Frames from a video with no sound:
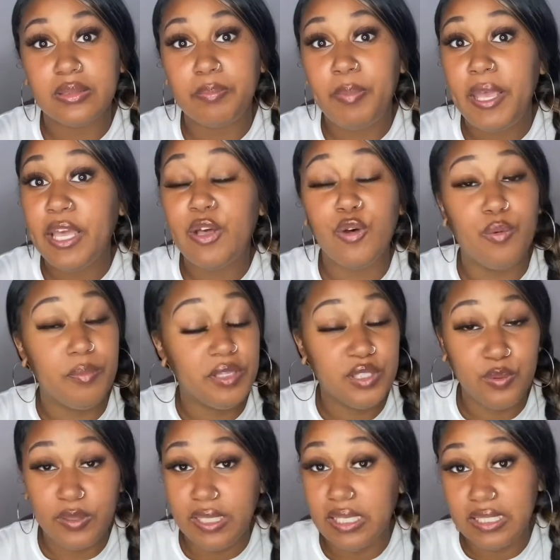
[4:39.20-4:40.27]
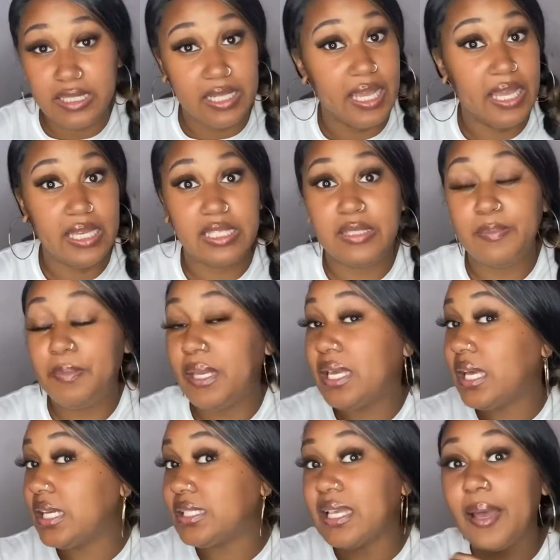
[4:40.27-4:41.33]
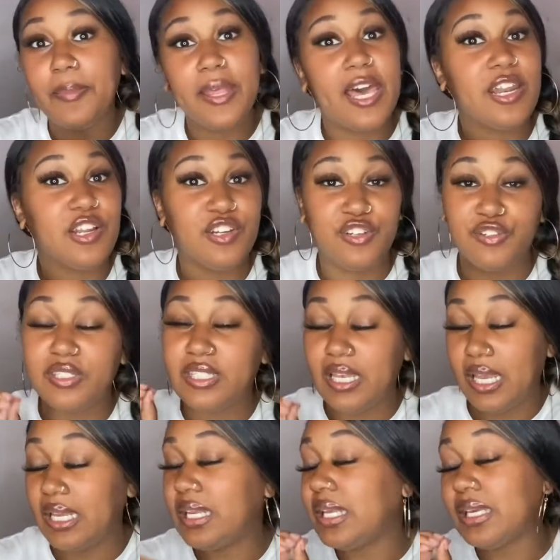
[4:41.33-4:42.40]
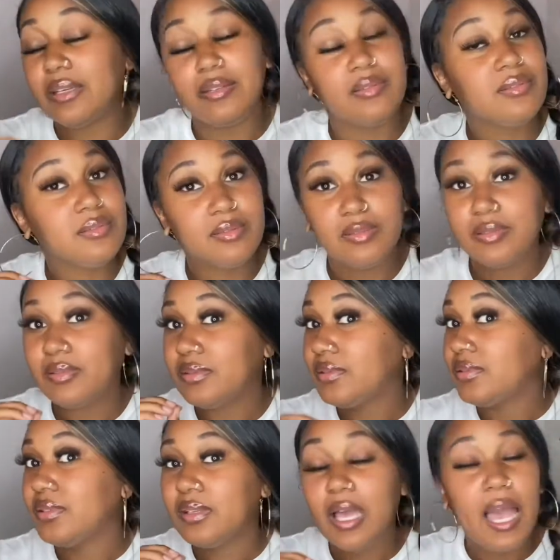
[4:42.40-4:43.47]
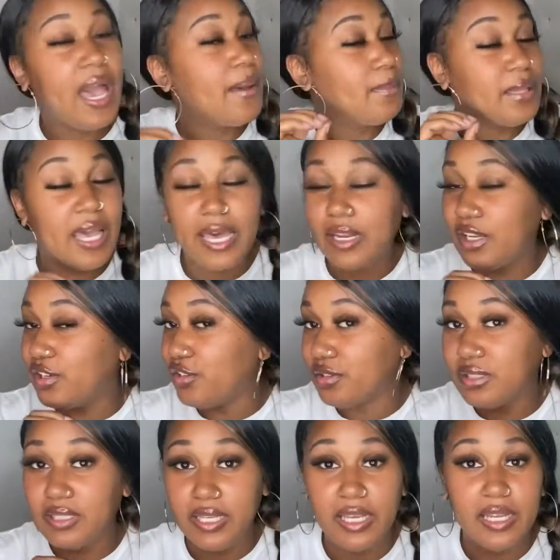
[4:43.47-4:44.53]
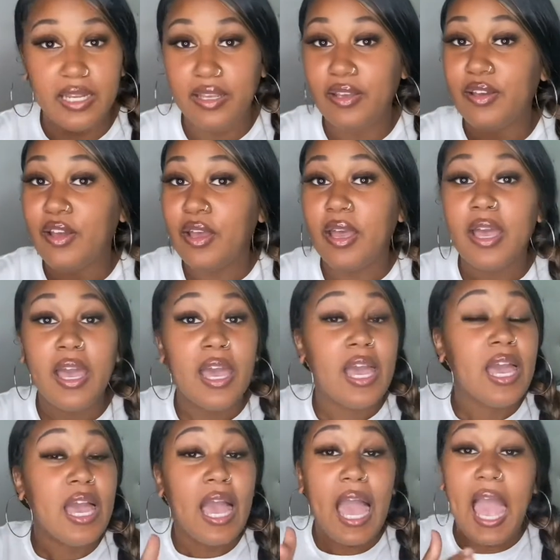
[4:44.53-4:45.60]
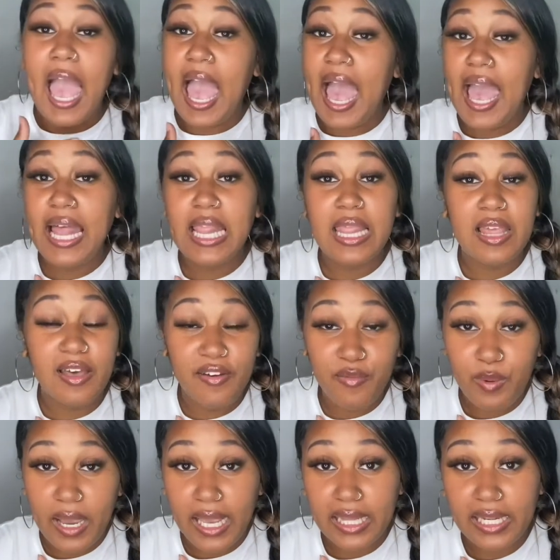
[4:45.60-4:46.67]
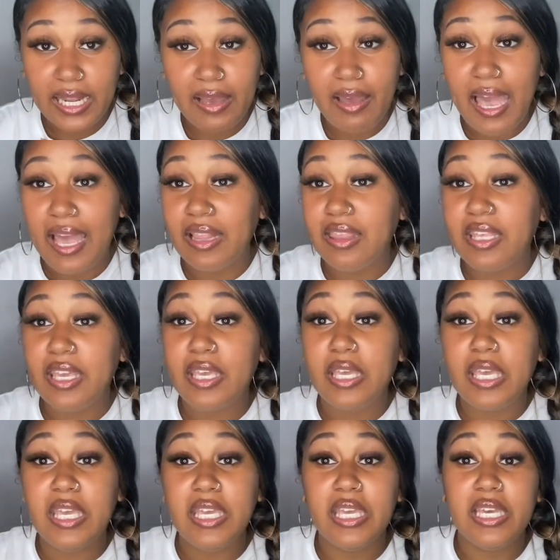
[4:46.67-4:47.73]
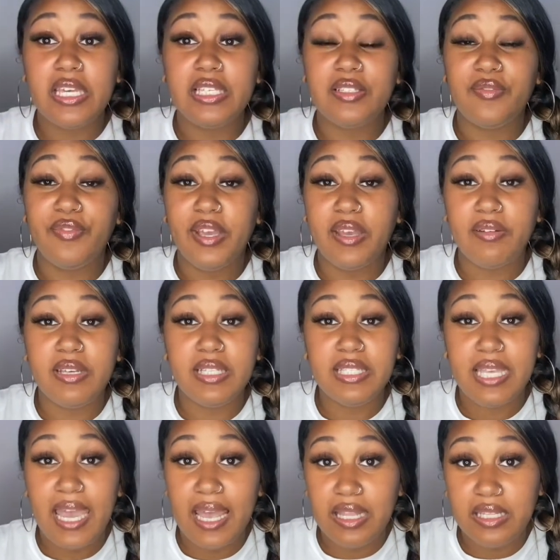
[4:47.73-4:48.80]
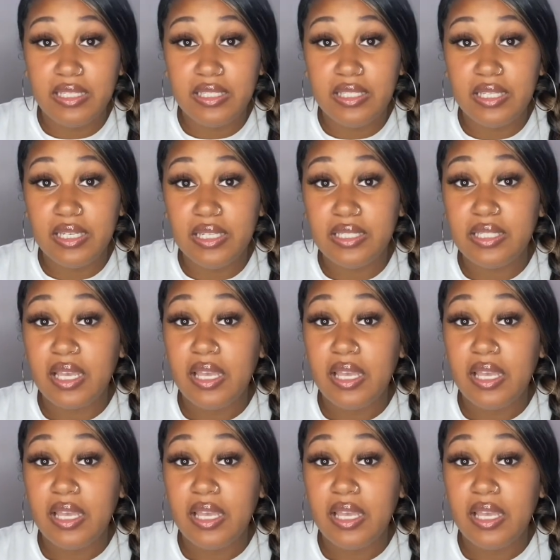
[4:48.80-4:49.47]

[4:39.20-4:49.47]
pickle between his legs. Because I'm not understanding. I'm not understanding. I love Wild 'N Out. I think he is very talented